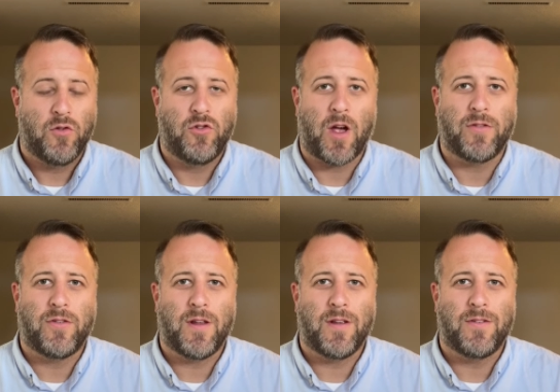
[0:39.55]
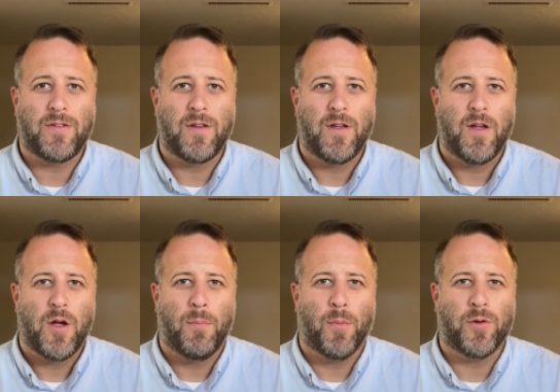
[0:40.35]
justice,
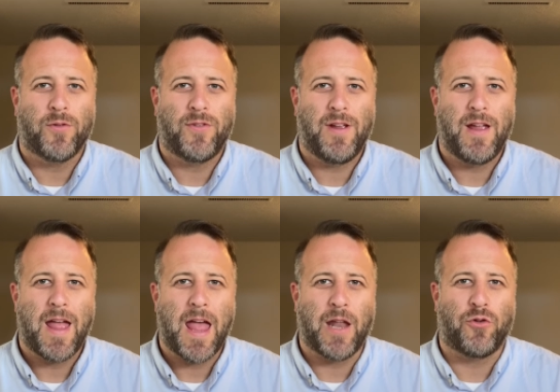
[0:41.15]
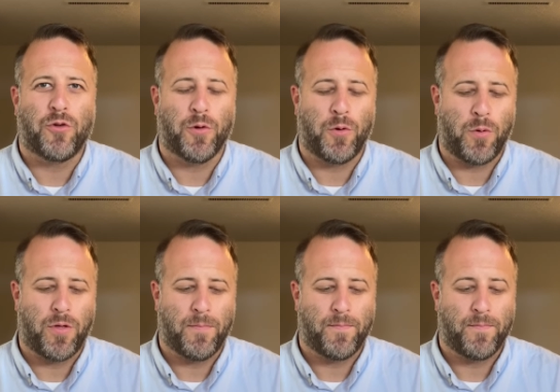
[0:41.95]
mercy, and
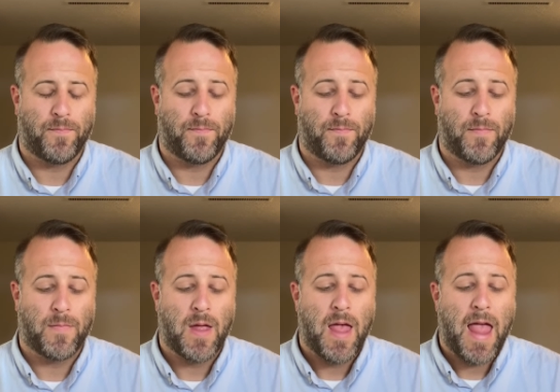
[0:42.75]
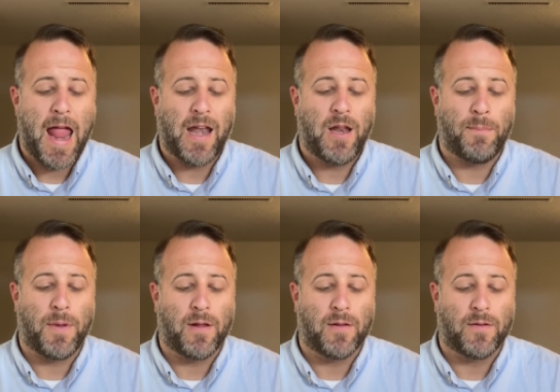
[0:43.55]
truth. And it
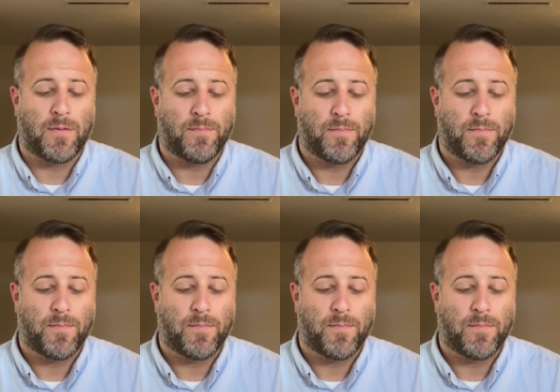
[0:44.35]
means,